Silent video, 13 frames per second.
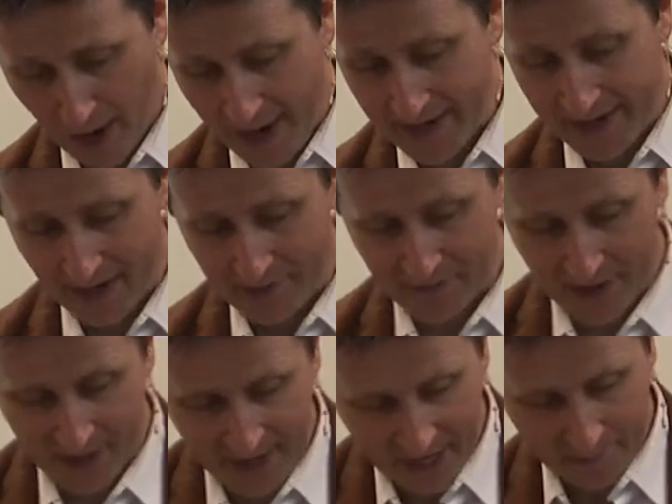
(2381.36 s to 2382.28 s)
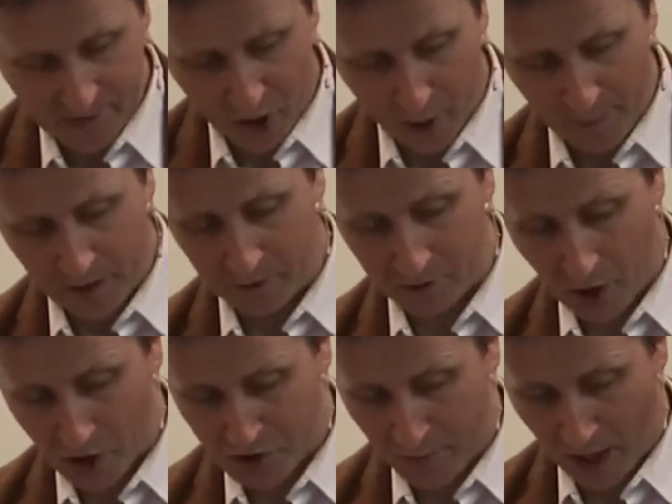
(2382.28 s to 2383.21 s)
Achan, they heaped up a
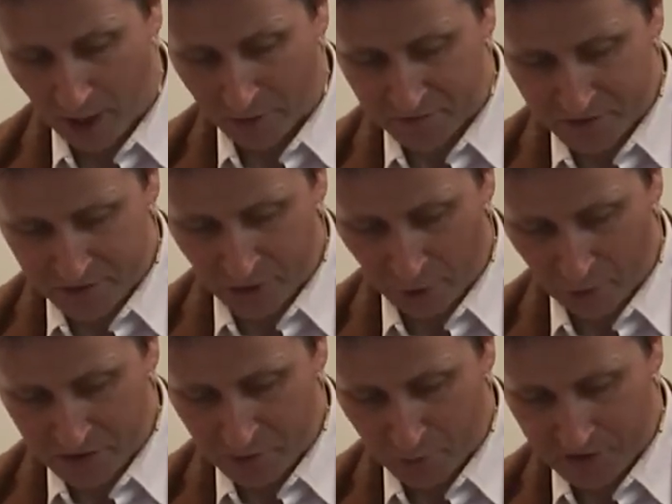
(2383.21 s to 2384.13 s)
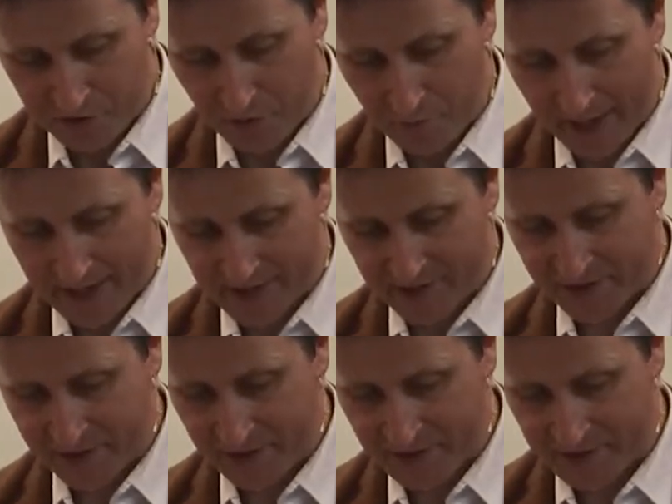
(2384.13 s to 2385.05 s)
large pile of stones, which remains
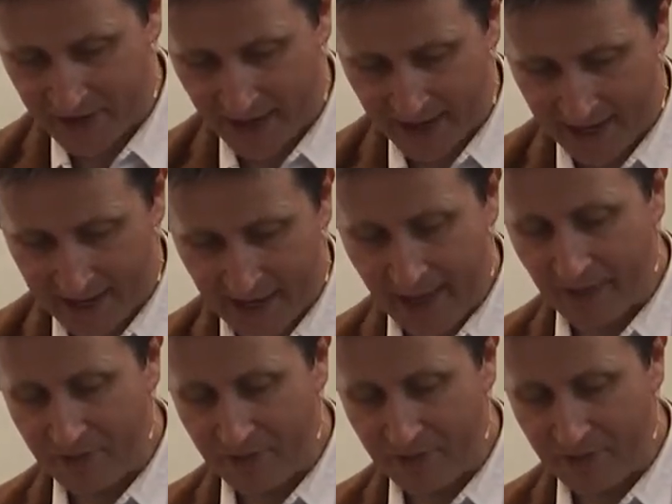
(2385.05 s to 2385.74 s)
to this day.